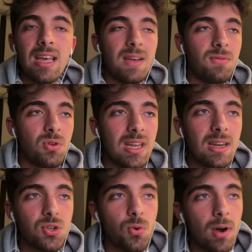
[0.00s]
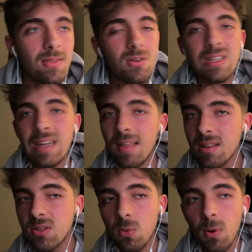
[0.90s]
If you did enjoy it, there's
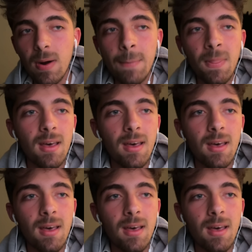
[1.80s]
nothing to worry